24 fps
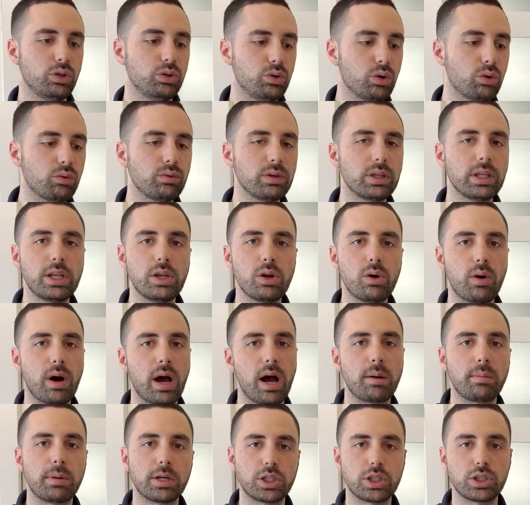you don't really know
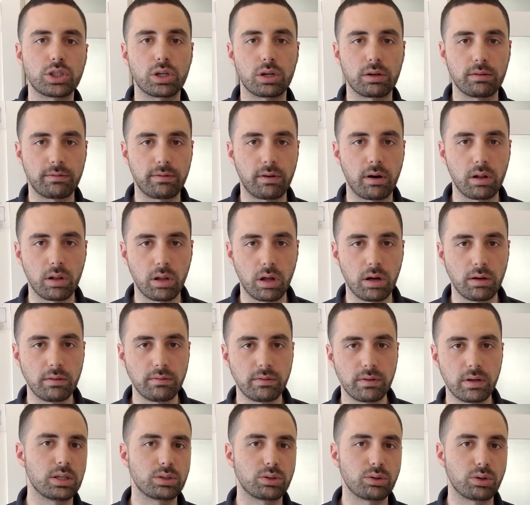how much is gonna fall
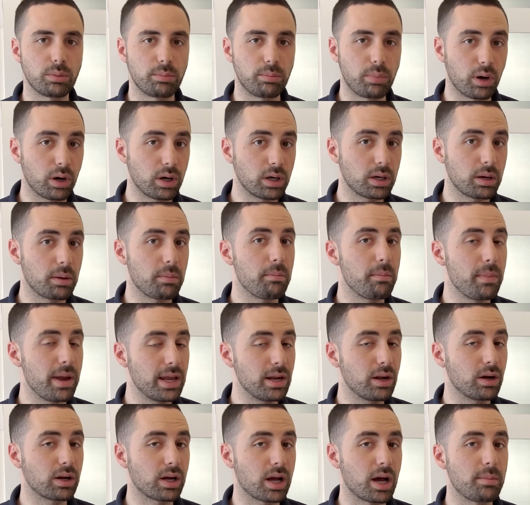off, so the bark may
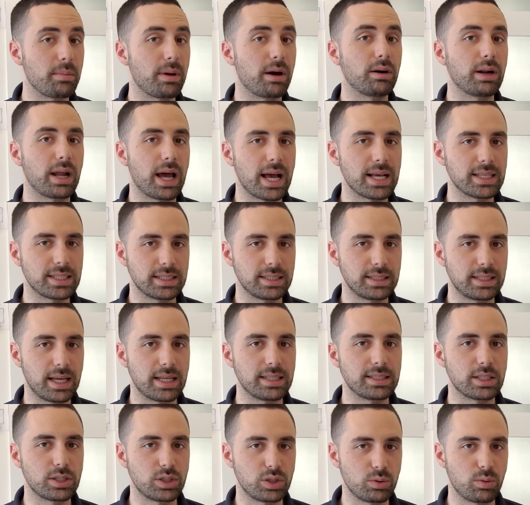not come out as
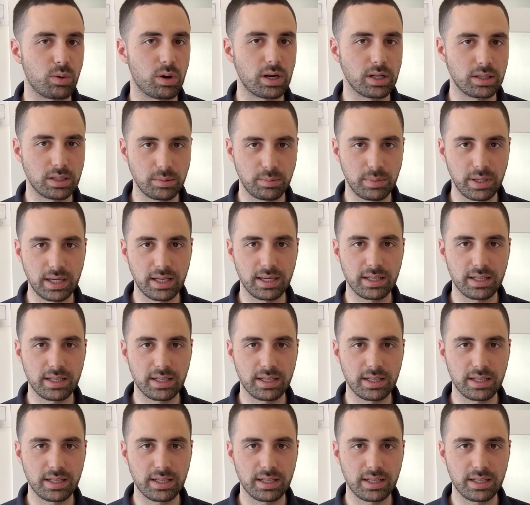intense as you want it to be.